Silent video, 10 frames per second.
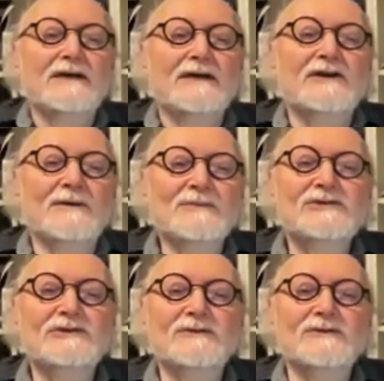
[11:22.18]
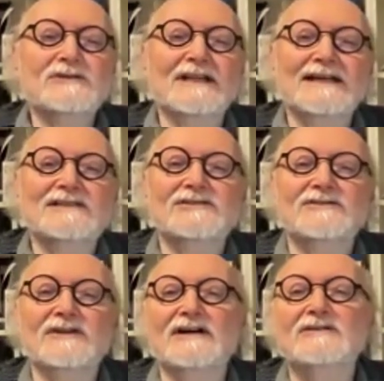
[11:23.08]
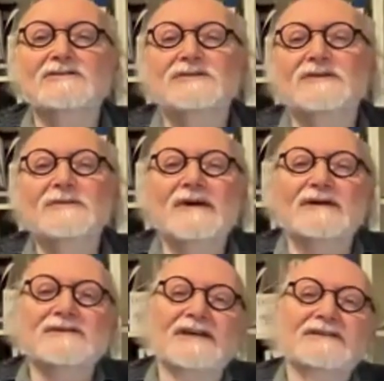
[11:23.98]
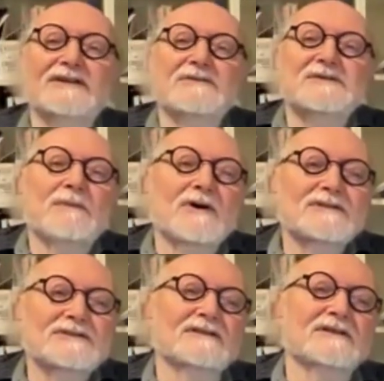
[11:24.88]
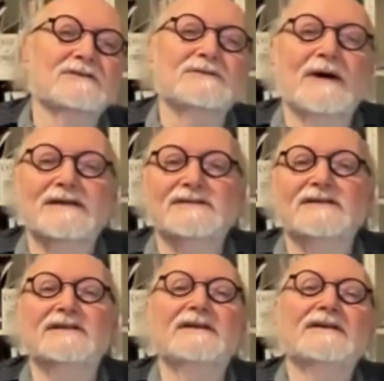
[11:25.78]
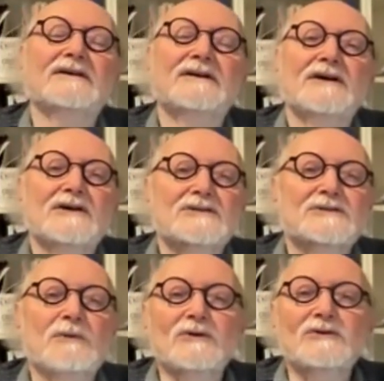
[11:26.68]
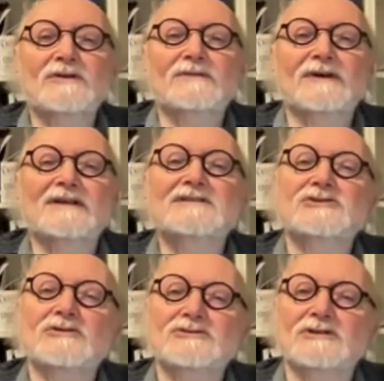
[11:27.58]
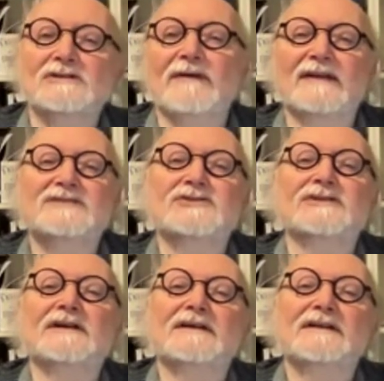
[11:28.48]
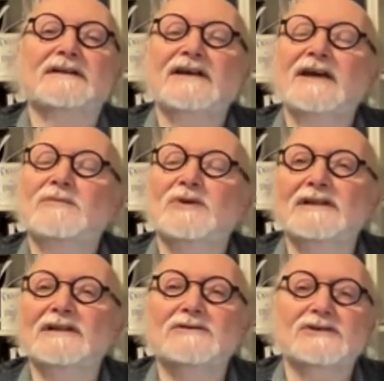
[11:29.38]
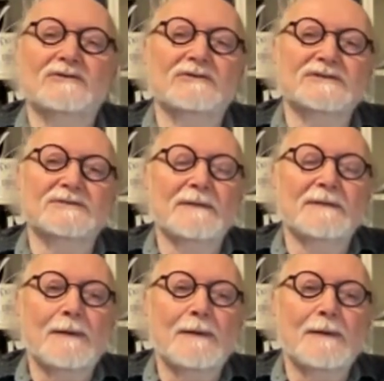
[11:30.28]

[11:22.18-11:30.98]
The almost universal answer in the hundreds of emails sent in response to Leo's passing spoke to the vital social dimension that came with Leo's charisma.